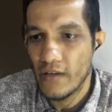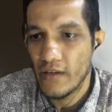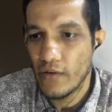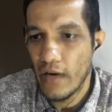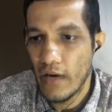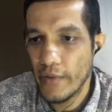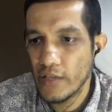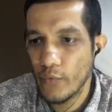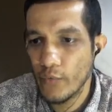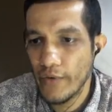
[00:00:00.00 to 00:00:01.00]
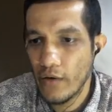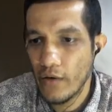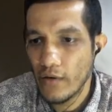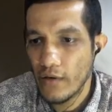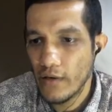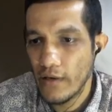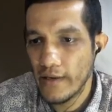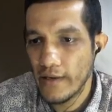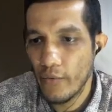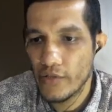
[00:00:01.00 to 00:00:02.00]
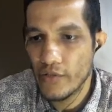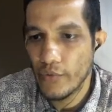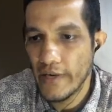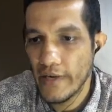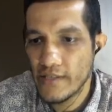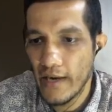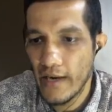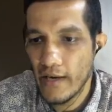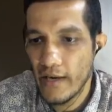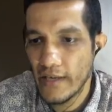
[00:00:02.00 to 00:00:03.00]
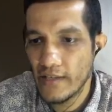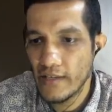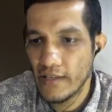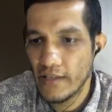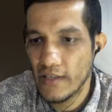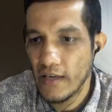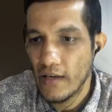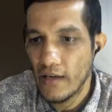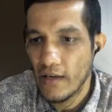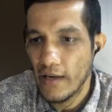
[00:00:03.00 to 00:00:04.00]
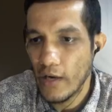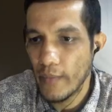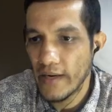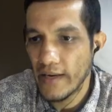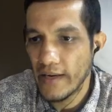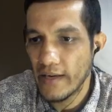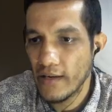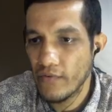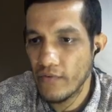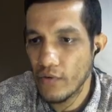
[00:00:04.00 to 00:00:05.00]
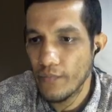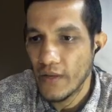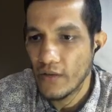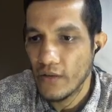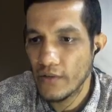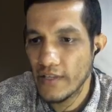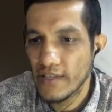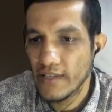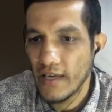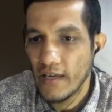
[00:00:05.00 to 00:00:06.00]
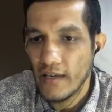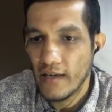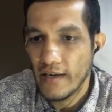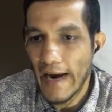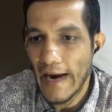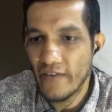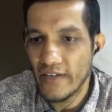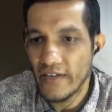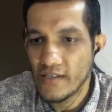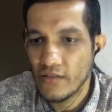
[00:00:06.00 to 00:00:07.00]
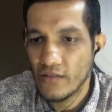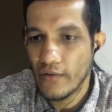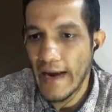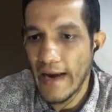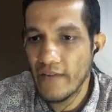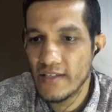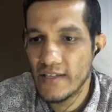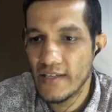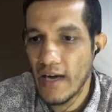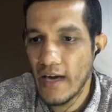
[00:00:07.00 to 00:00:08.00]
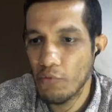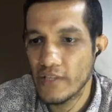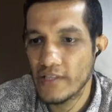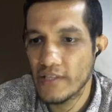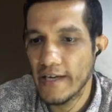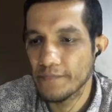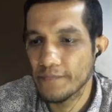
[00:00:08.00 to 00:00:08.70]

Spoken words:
So how it is moving out, like how it's going inside, you can see these are the arrow mark I can give you. So these are guide vents. So guide vents at the outer side.